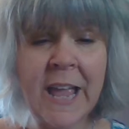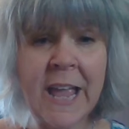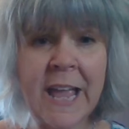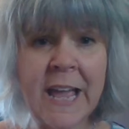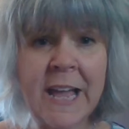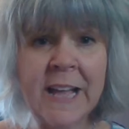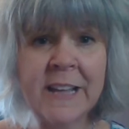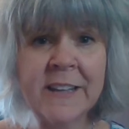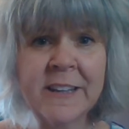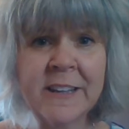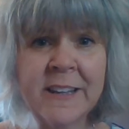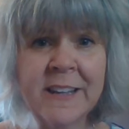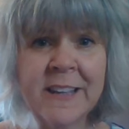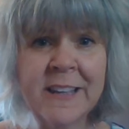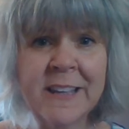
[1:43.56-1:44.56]
And
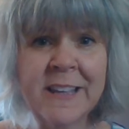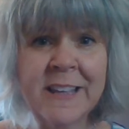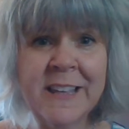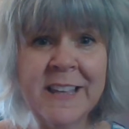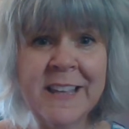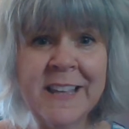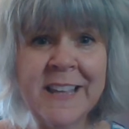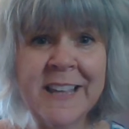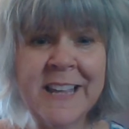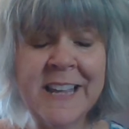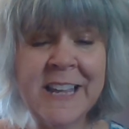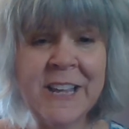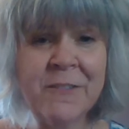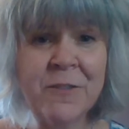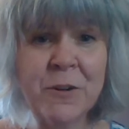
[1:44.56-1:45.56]

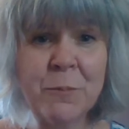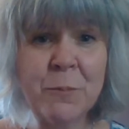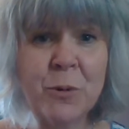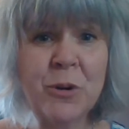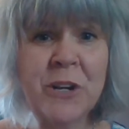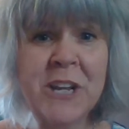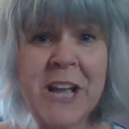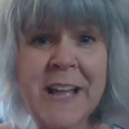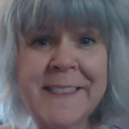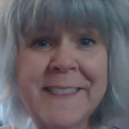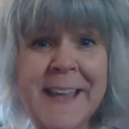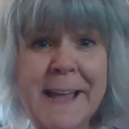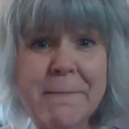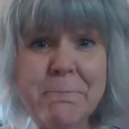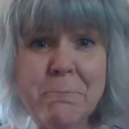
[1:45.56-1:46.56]
if you're putting on
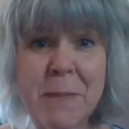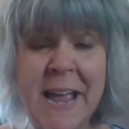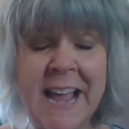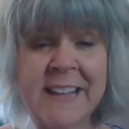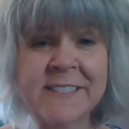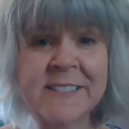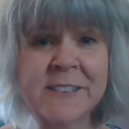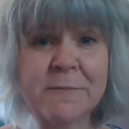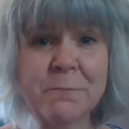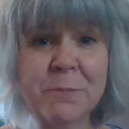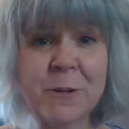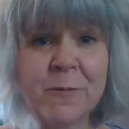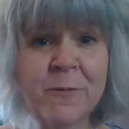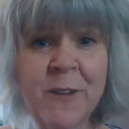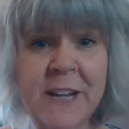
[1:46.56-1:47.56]
that mask of
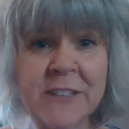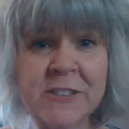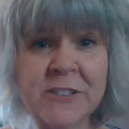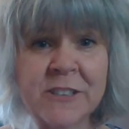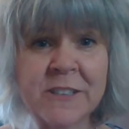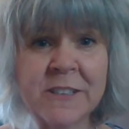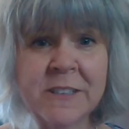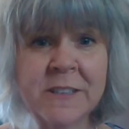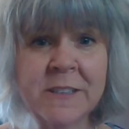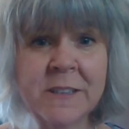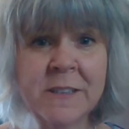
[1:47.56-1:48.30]
perfection,